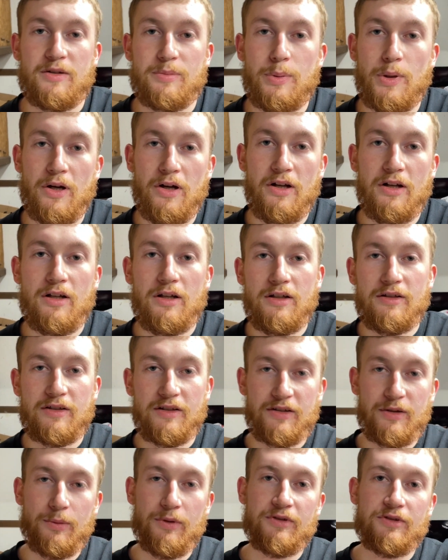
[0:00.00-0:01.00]
But
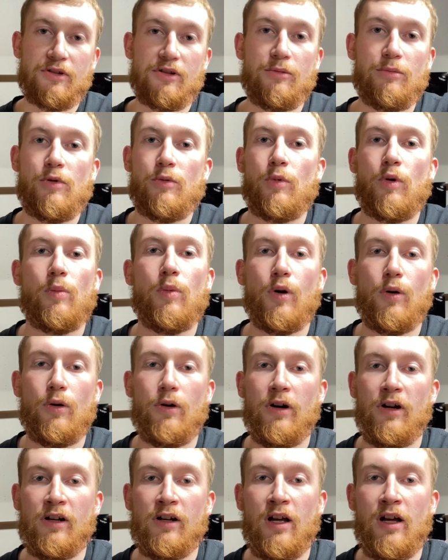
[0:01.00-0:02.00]
since it was a little bit more
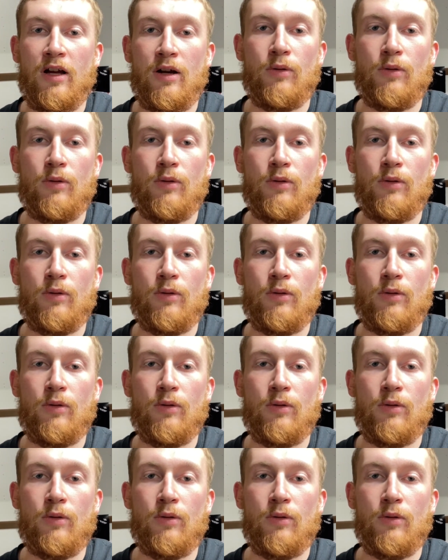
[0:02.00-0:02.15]
boring,